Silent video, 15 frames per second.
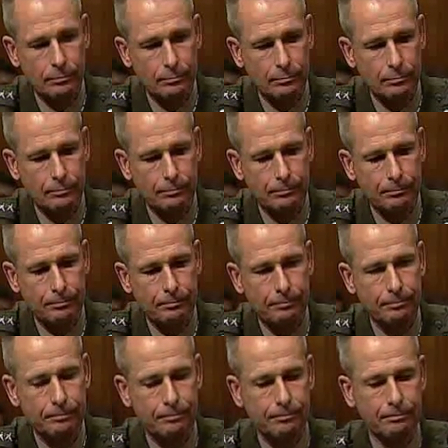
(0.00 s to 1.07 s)
Mr.
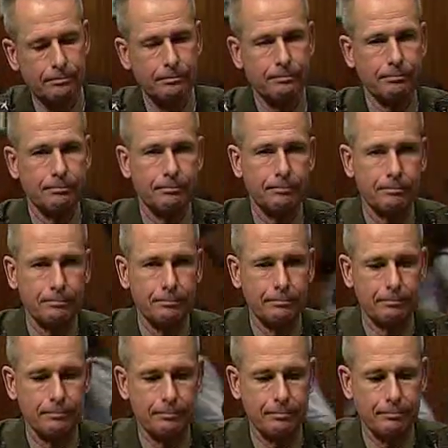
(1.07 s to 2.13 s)
Secretary,
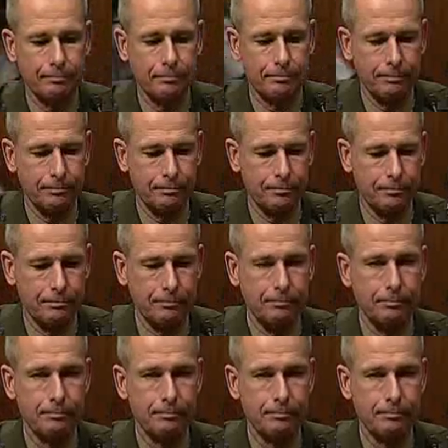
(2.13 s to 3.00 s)
you've done well.